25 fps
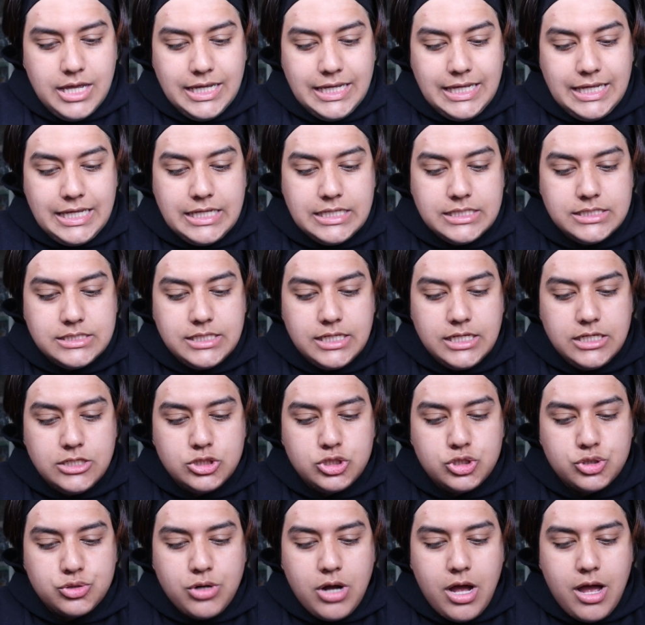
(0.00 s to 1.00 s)
Easy
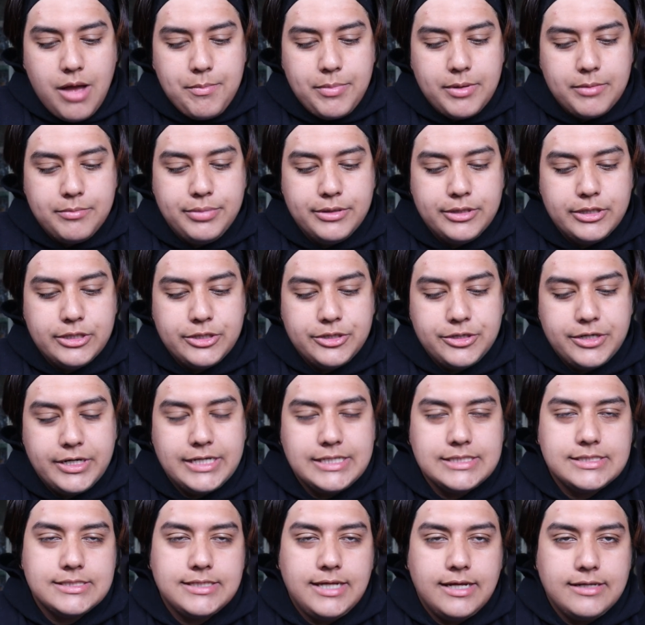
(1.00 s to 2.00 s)
Drop
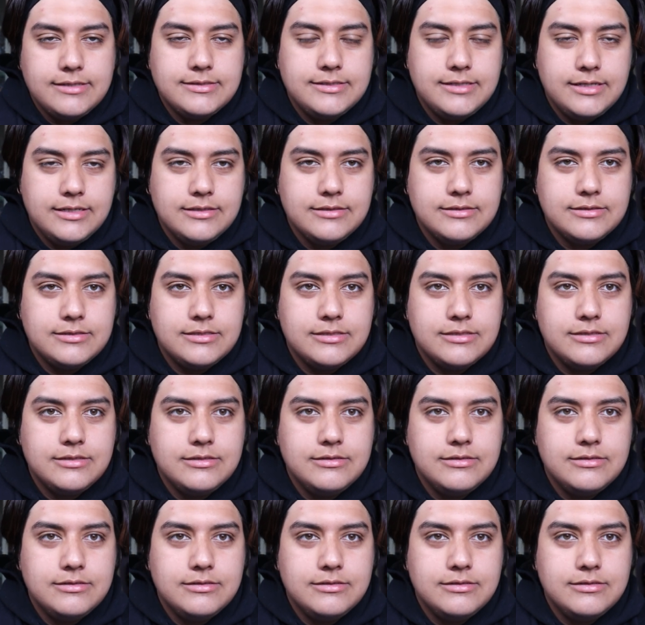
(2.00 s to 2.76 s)
Blurring Skin Tint.